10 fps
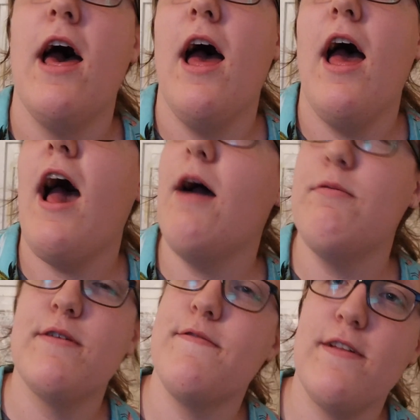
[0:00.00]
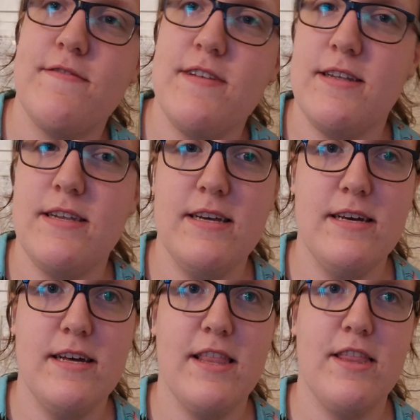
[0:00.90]
I would have loved to
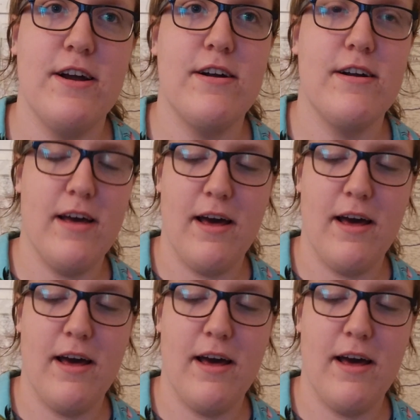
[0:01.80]
see their